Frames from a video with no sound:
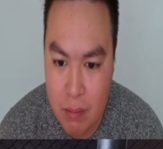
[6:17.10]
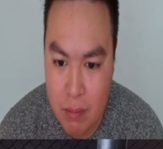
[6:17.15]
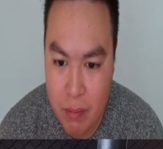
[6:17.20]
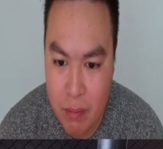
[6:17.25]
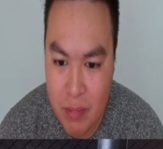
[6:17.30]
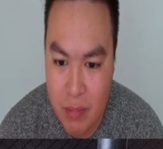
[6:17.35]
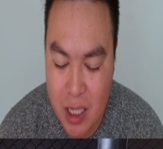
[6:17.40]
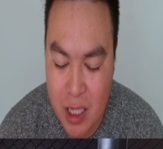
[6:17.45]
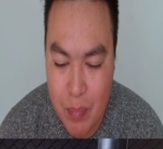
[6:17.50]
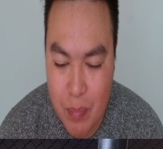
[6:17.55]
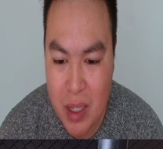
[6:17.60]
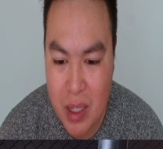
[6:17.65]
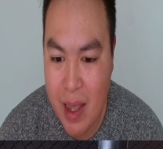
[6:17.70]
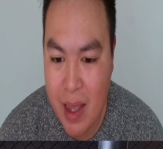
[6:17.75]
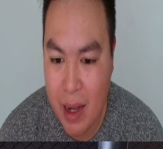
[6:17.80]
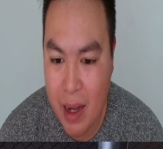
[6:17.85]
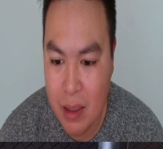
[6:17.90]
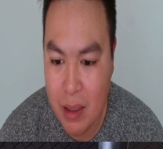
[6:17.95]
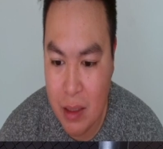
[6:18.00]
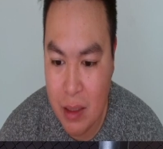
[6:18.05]
something
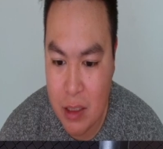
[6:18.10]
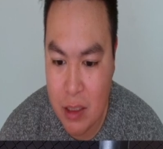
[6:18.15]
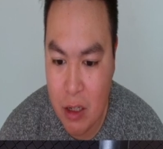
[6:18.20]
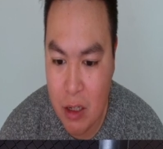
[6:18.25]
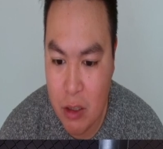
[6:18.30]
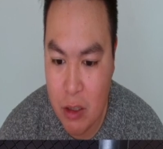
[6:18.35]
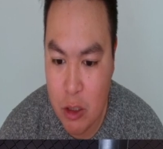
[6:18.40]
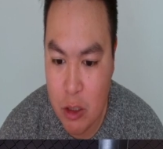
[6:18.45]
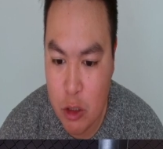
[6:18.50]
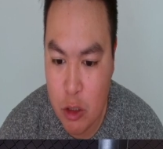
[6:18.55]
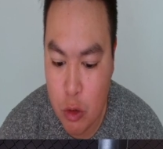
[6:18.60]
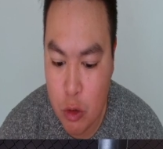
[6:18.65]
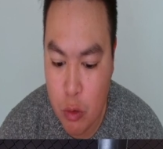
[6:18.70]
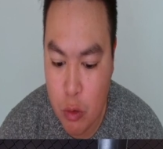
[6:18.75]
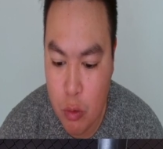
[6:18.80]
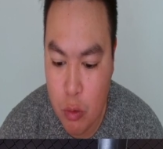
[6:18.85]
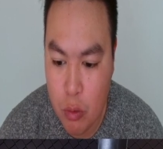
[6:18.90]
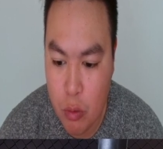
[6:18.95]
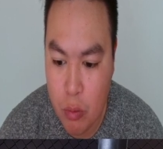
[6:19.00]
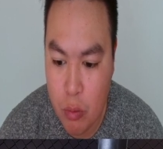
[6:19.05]
that is going
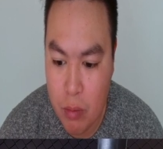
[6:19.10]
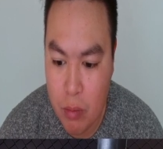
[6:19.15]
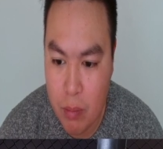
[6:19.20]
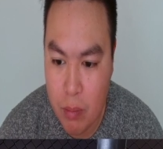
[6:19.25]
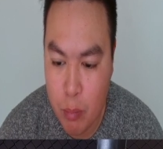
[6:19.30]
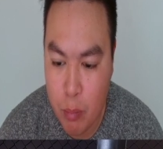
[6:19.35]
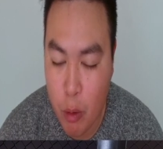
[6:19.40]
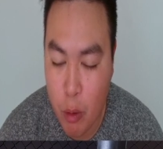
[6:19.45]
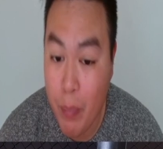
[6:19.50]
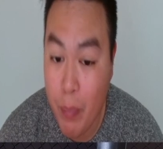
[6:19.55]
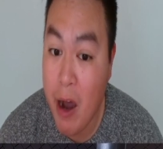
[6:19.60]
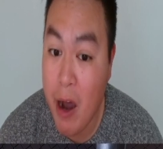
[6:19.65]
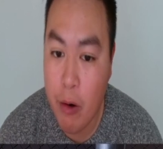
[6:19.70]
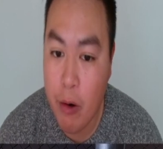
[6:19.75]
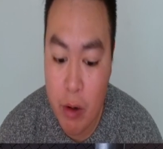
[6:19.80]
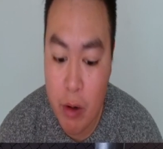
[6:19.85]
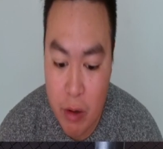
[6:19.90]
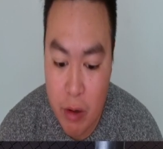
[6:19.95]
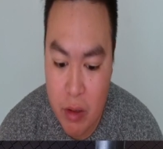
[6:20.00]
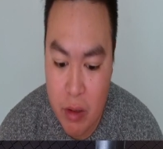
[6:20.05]
to propel
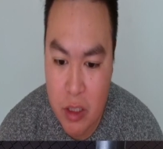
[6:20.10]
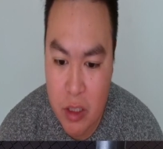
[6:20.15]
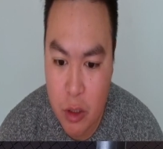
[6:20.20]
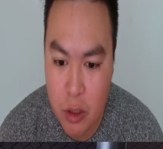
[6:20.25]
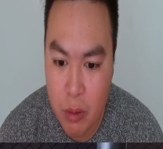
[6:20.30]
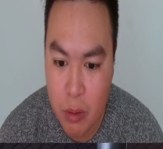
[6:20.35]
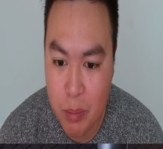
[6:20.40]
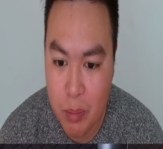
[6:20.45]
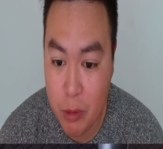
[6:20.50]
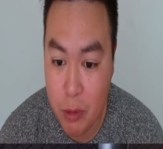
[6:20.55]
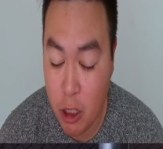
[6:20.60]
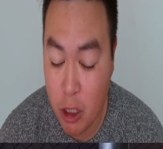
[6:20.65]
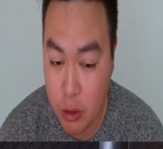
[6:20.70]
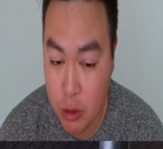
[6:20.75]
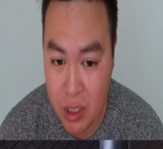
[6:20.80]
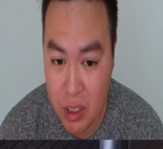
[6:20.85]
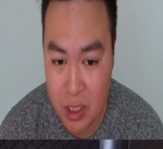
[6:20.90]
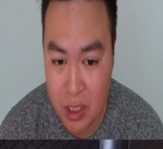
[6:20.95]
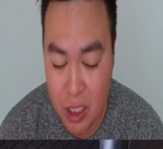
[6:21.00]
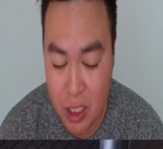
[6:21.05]
her to a close
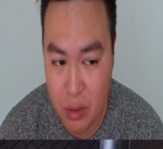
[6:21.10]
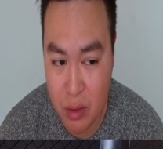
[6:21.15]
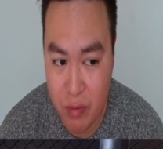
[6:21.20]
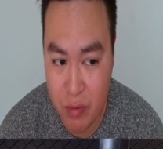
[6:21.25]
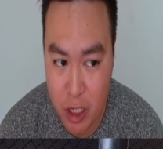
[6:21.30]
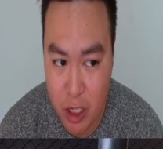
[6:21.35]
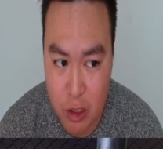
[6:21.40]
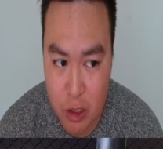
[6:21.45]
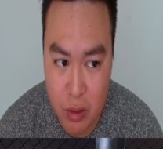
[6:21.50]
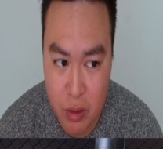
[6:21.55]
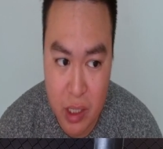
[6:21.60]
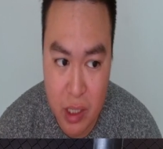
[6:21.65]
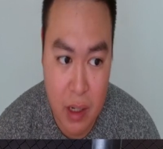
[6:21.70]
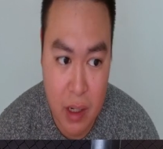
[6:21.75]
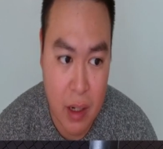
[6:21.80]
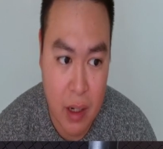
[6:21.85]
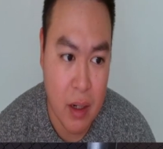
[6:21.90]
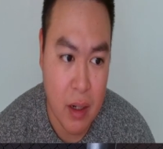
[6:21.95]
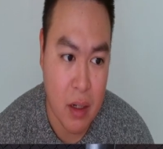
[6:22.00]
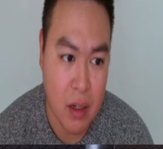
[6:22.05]
decision victory.
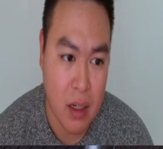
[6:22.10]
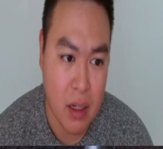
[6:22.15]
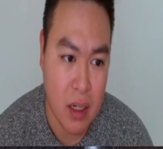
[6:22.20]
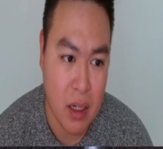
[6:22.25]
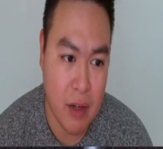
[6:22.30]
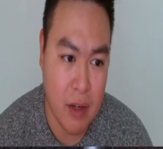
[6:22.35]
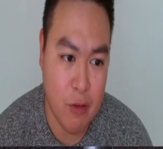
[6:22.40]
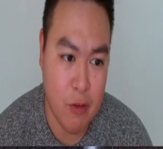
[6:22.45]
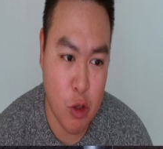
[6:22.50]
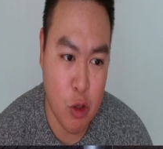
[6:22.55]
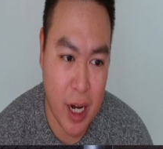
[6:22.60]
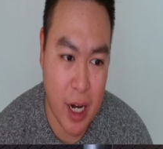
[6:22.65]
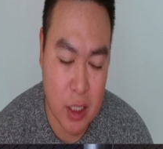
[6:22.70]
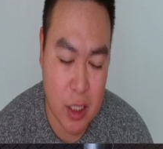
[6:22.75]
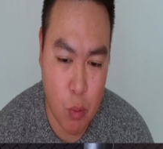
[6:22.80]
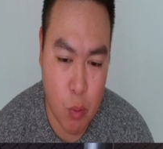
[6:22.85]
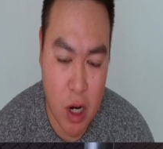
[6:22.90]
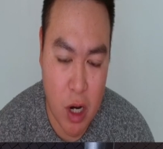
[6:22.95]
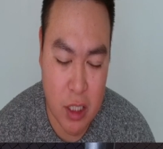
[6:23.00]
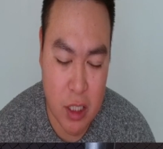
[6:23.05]
If you guys
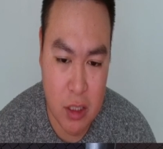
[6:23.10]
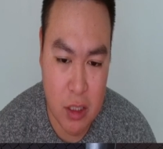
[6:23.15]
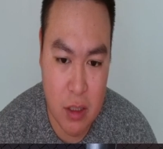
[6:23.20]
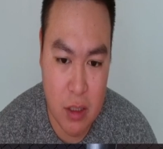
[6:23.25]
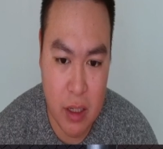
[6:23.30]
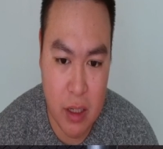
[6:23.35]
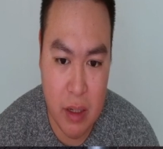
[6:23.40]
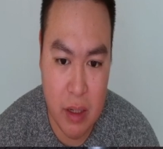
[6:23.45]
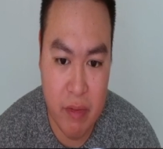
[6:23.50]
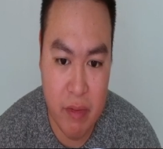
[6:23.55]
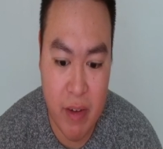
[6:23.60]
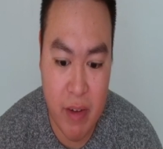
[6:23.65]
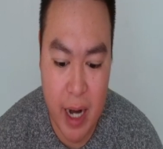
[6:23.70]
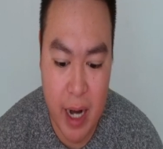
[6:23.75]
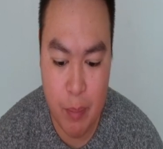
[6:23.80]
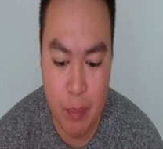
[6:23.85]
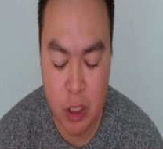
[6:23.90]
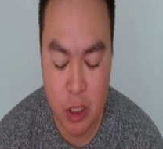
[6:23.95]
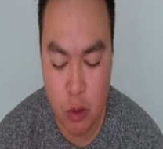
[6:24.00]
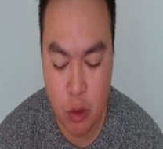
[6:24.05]
watch the
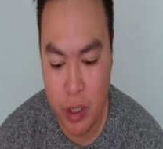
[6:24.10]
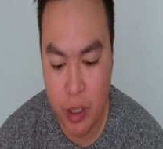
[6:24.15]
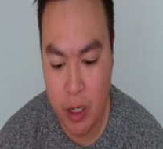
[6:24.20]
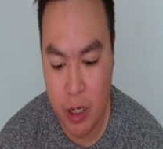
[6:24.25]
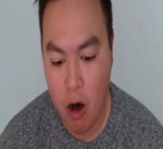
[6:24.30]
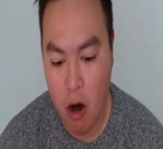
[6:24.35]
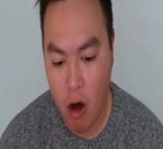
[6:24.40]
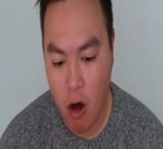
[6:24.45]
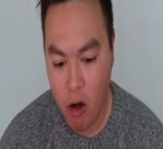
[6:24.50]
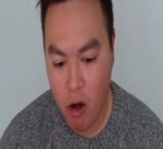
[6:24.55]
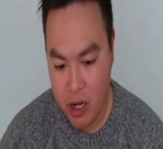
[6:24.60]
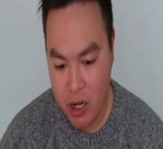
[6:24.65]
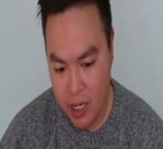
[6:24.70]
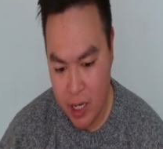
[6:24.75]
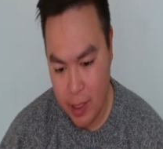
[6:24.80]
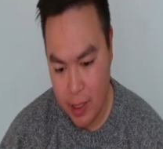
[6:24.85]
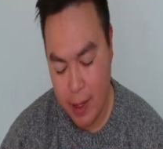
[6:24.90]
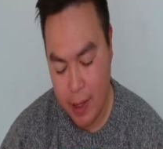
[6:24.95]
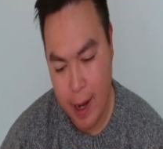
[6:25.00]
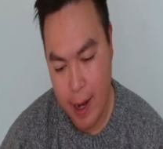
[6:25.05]
fight between
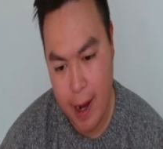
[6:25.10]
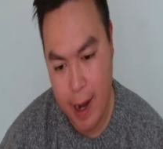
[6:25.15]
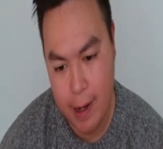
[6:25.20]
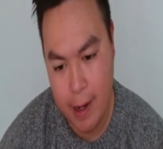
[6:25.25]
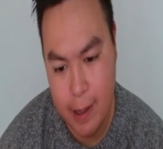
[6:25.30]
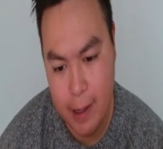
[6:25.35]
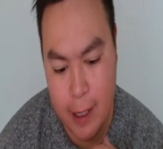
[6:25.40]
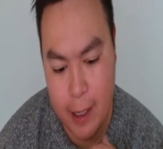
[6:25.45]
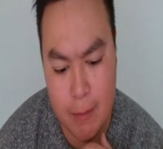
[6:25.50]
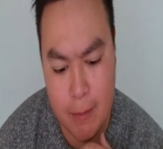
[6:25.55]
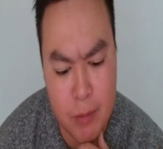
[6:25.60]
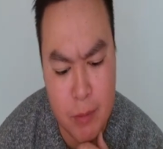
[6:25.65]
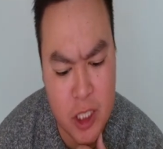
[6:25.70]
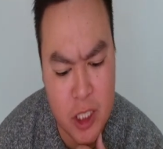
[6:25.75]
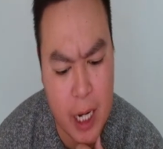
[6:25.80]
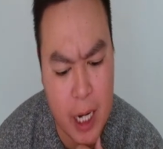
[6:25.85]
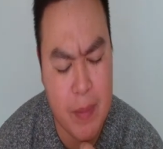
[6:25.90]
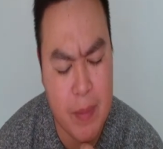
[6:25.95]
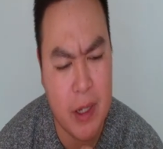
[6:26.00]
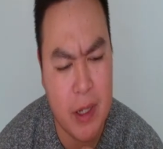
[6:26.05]
Hardy and
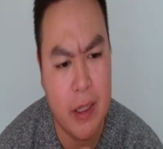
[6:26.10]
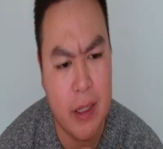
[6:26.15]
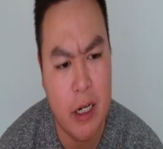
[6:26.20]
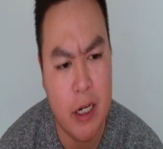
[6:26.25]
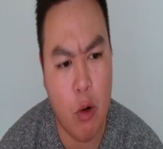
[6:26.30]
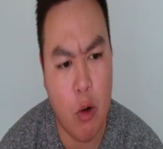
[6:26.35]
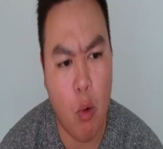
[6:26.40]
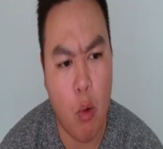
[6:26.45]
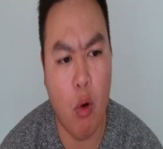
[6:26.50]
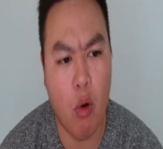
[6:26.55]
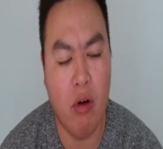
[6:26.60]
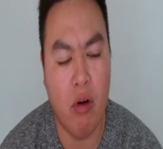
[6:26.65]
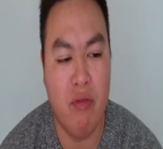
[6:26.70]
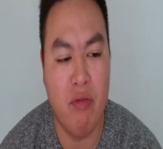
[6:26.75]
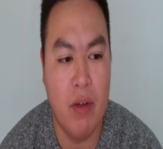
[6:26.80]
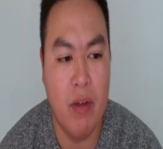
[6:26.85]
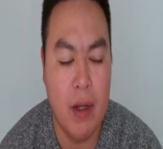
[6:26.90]
Jamie Lynn Horf,